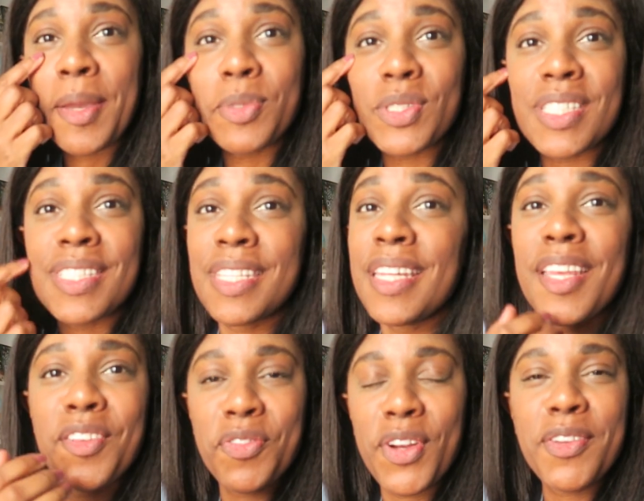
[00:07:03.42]
able to sit
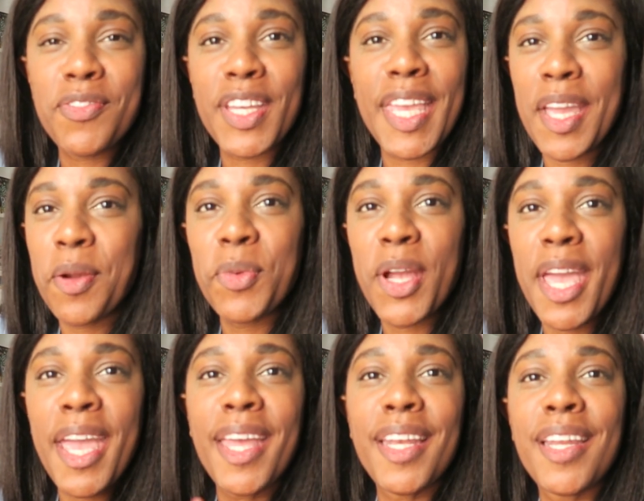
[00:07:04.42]
in front of a camera
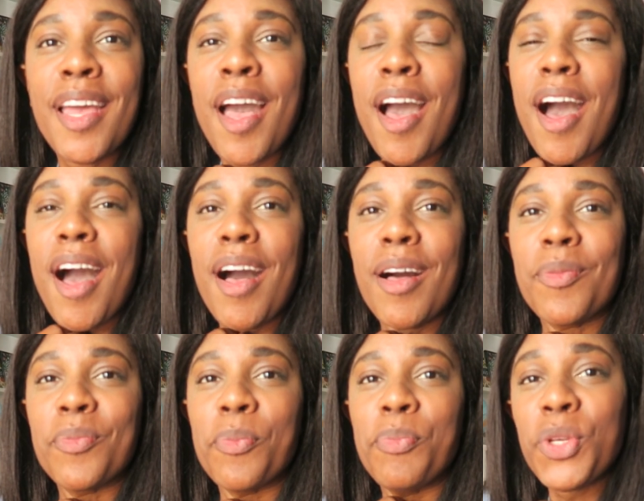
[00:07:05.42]
and
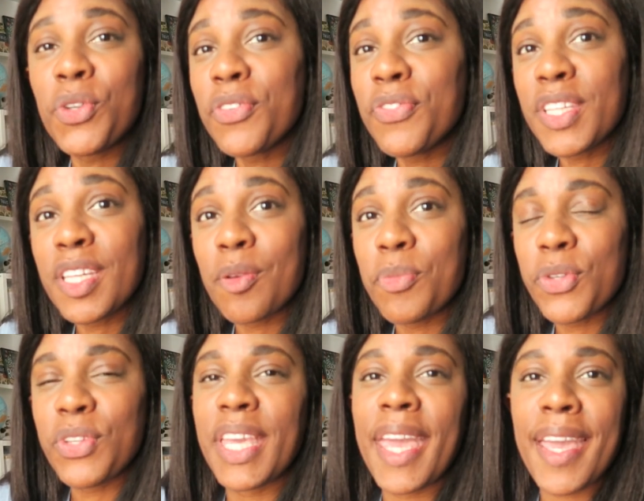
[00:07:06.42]
um, beautifully
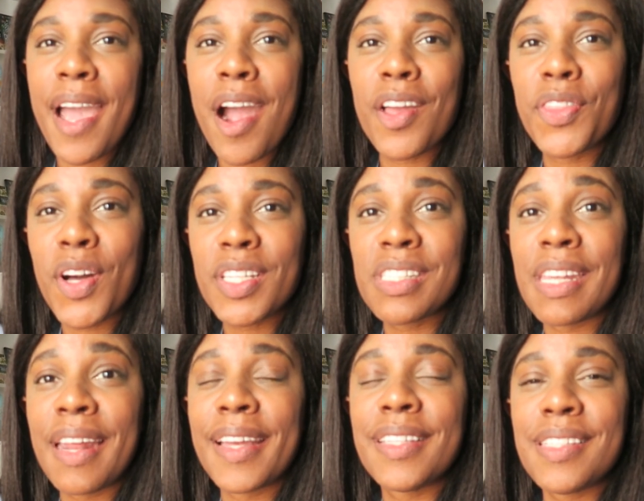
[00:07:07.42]
communicate our thoughts
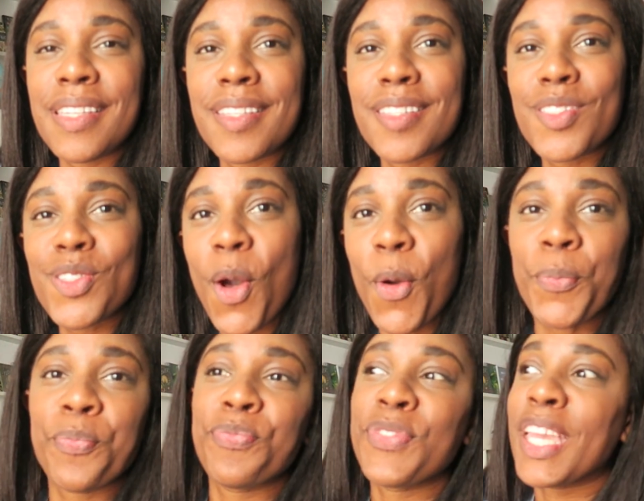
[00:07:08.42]
and ideas. So
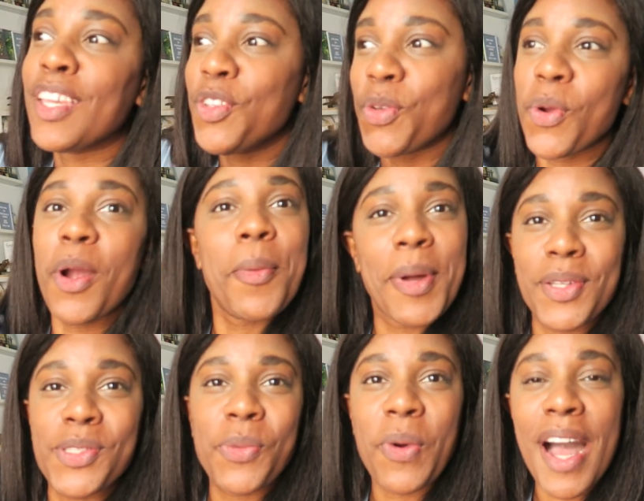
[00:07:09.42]
you are
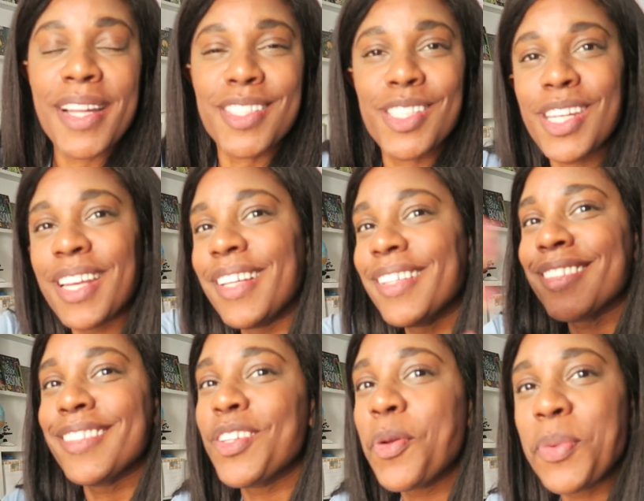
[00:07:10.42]
about to watch
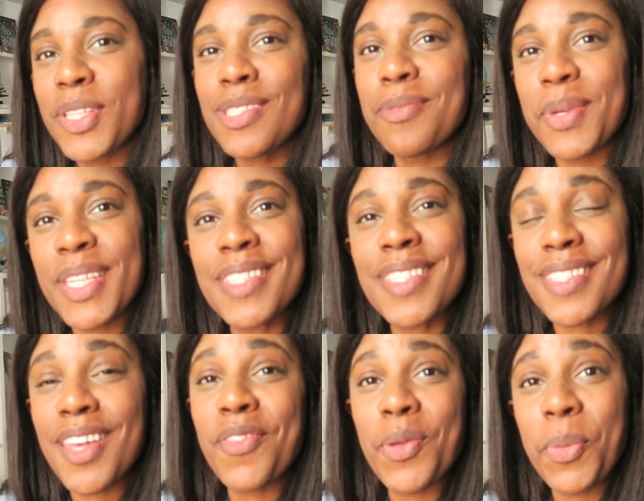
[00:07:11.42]
little bits and pieces
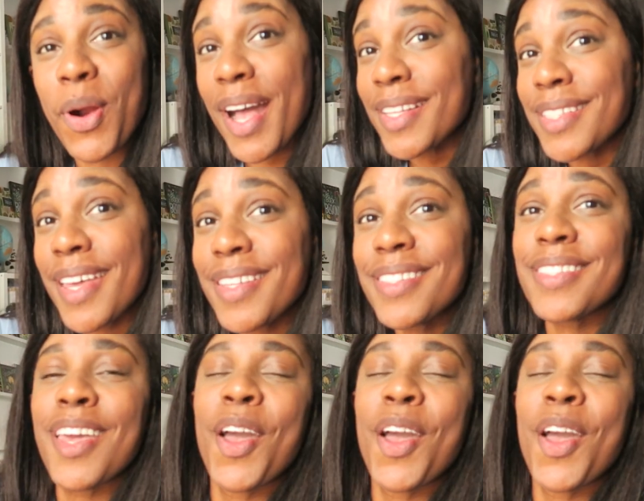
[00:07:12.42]
of the process